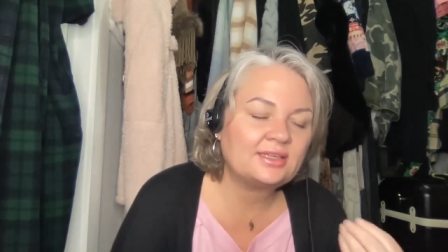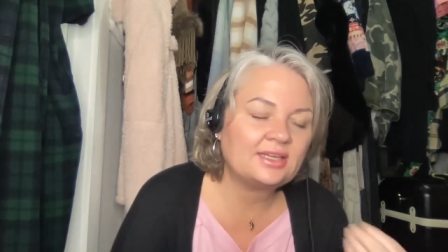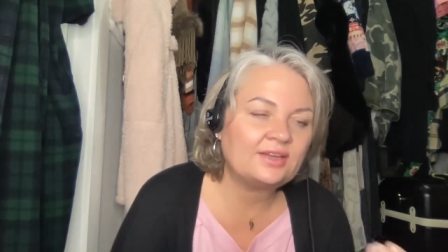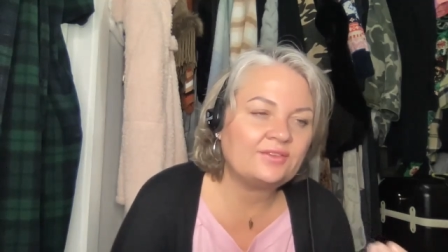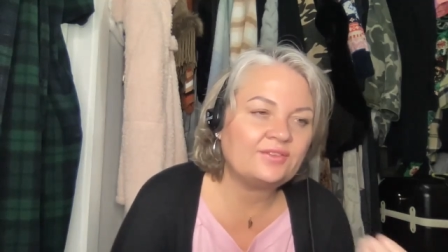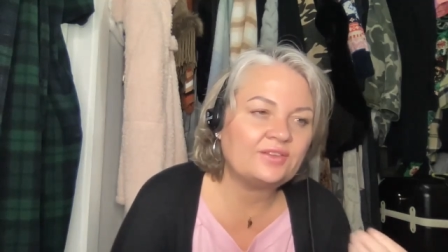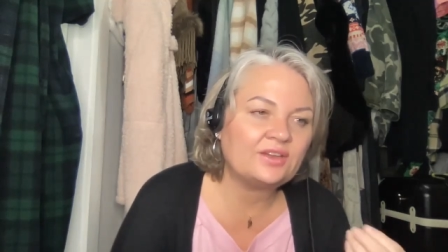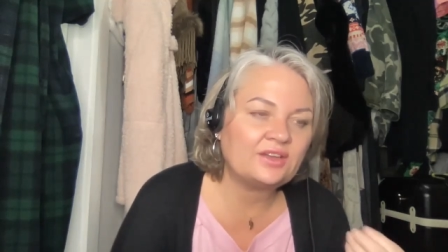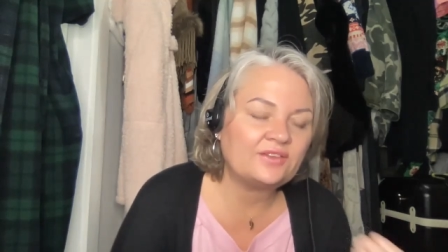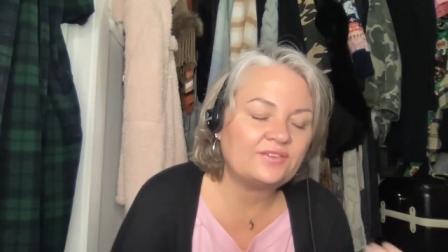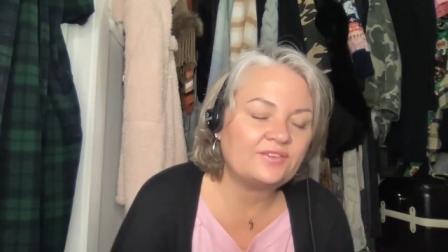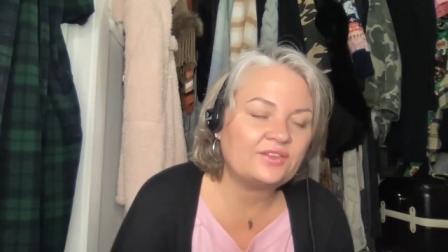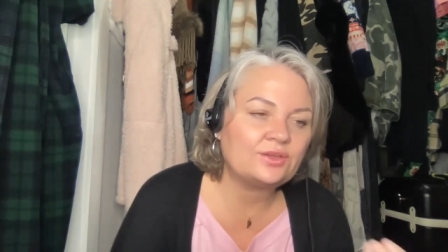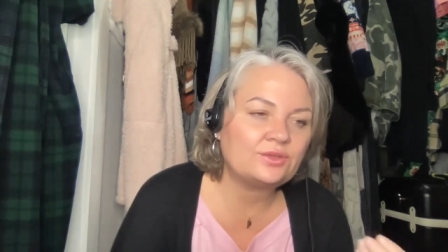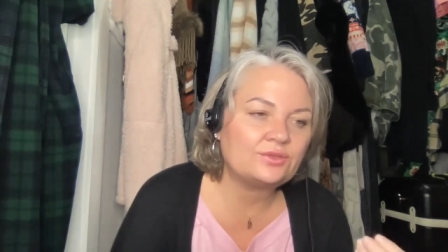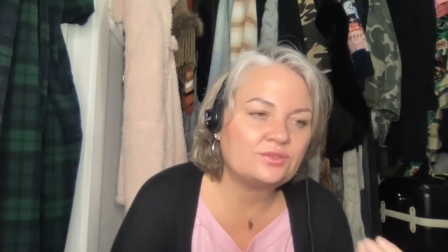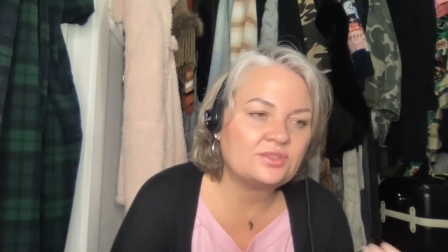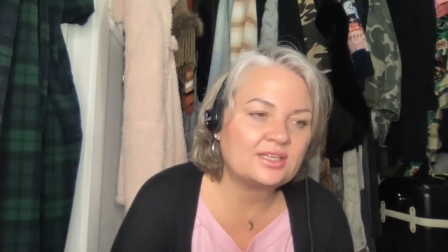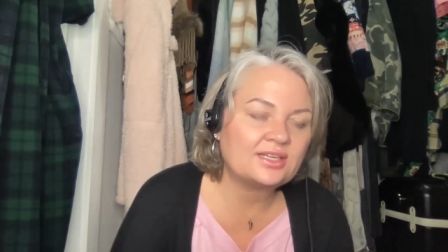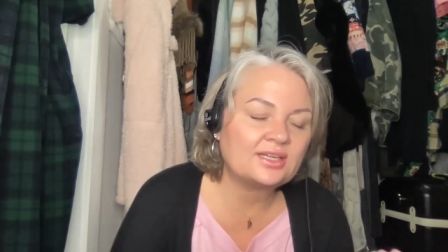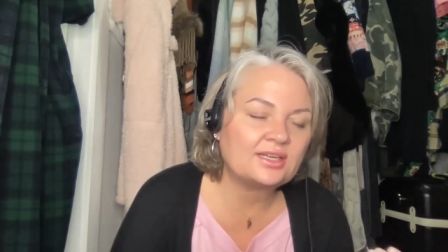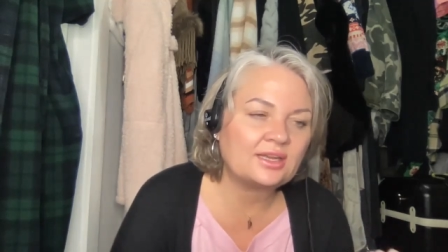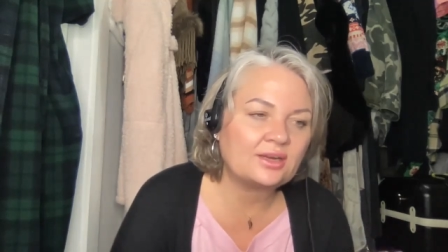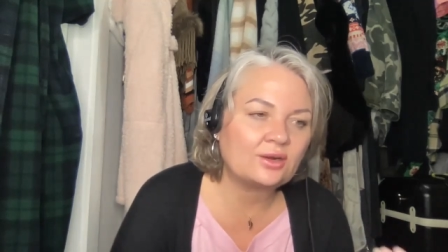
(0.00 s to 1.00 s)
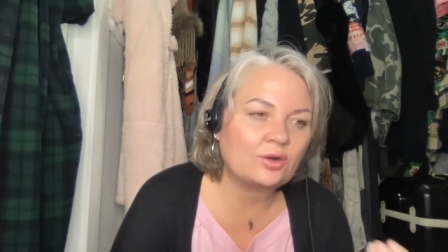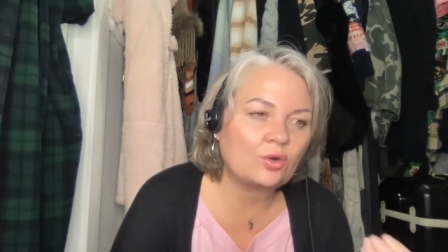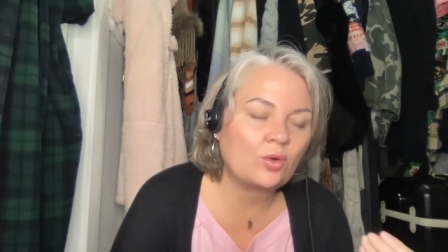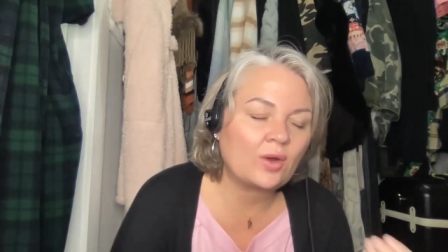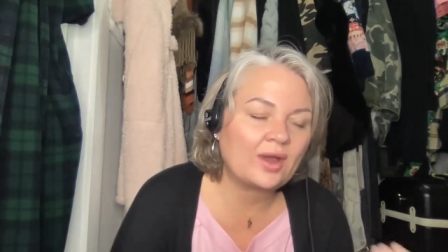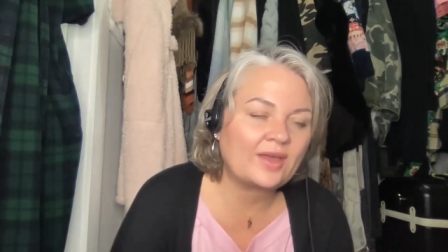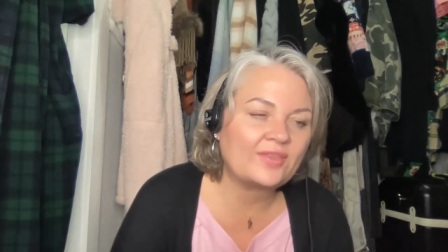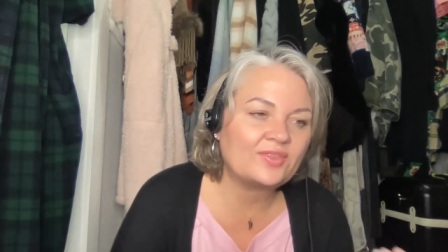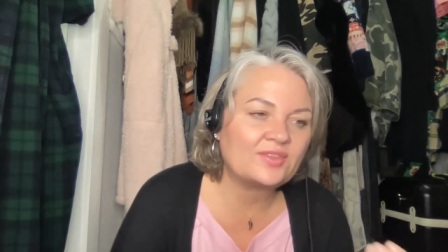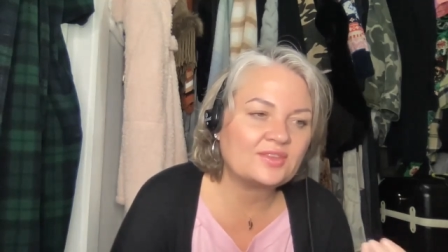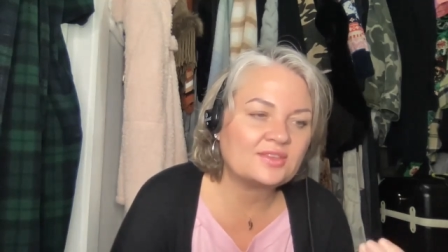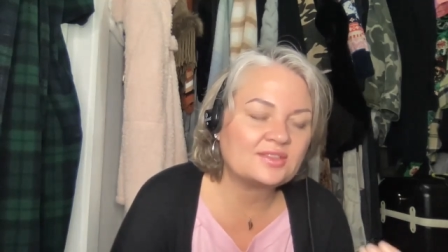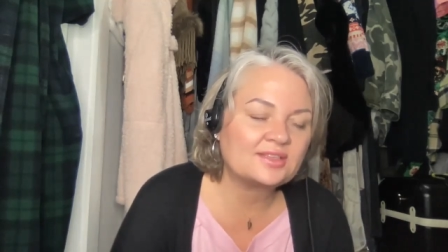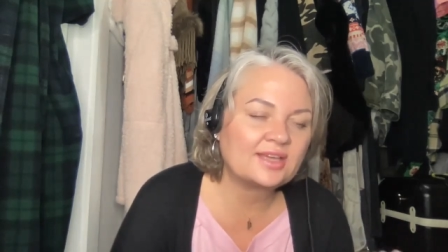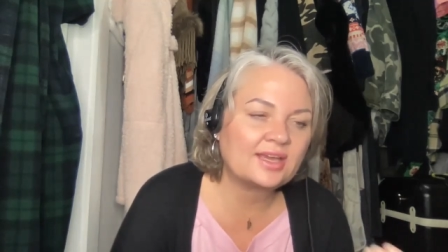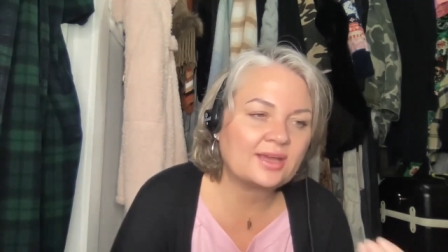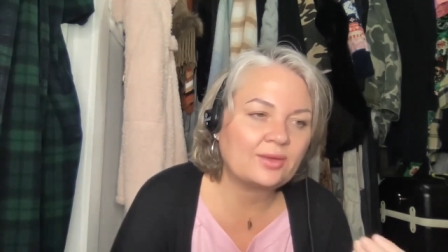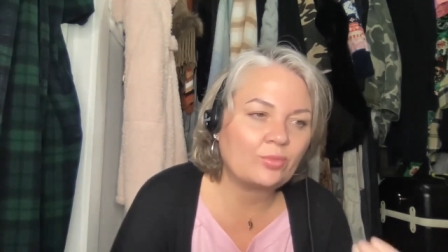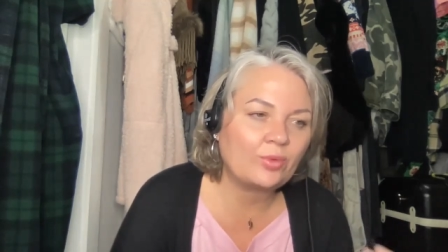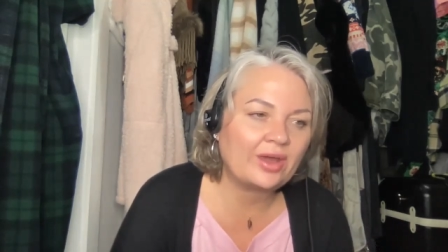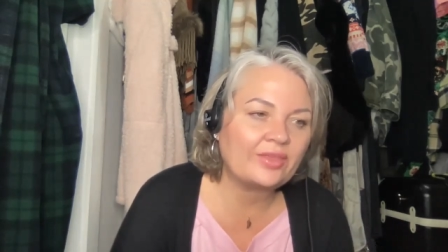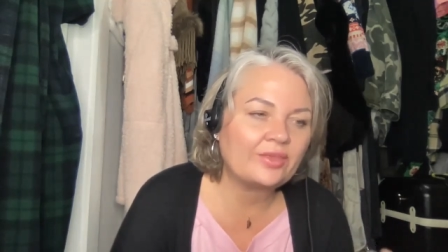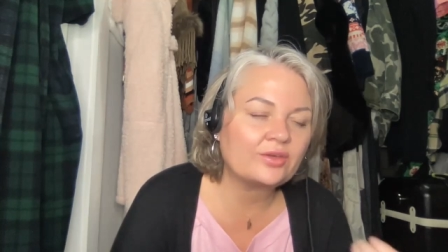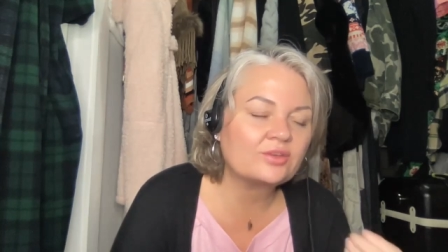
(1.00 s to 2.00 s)
even if you did in quite the
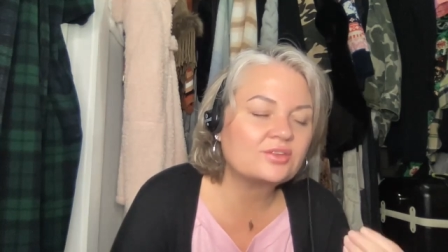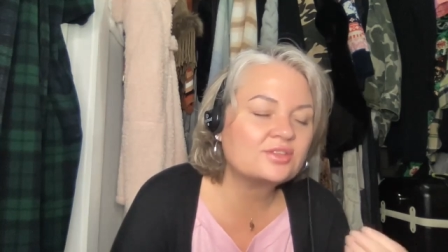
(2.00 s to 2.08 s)
same way.